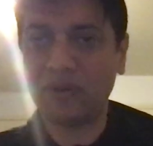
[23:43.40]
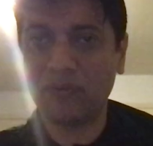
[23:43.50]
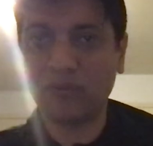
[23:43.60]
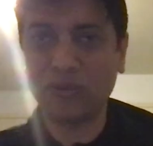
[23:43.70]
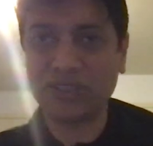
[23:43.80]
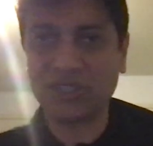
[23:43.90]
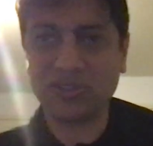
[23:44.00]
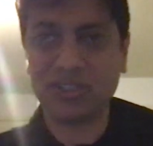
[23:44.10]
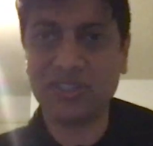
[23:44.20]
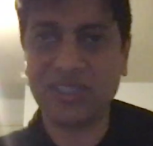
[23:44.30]
fourth
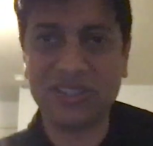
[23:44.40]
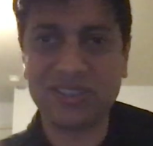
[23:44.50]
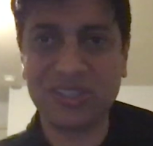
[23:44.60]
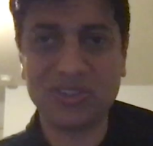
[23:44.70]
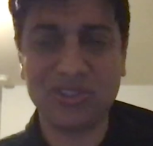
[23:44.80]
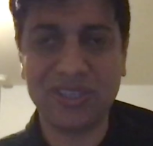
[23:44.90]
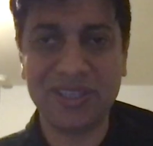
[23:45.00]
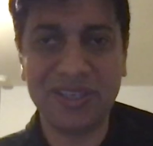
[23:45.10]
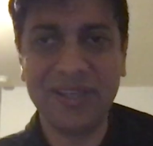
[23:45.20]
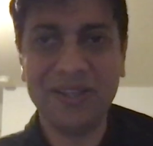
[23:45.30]
century, third
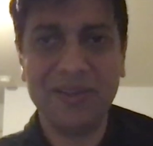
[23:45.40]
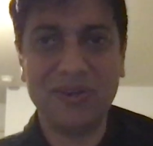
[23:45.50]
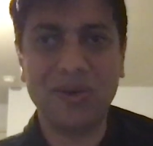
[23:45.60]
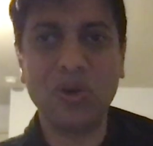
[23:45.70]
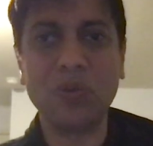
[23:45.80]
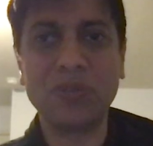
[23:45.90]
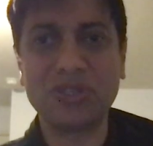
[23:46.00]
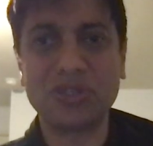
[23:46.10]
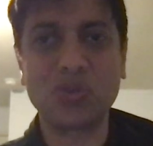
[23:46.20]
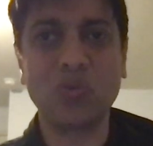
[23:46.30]
century, when the Romans
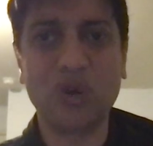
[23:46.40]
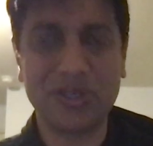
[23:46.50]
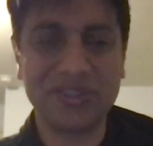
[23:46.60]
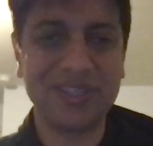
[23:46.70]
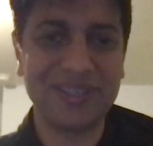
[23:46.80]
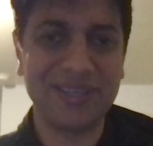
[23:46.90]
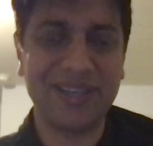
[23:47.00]
used to walk there,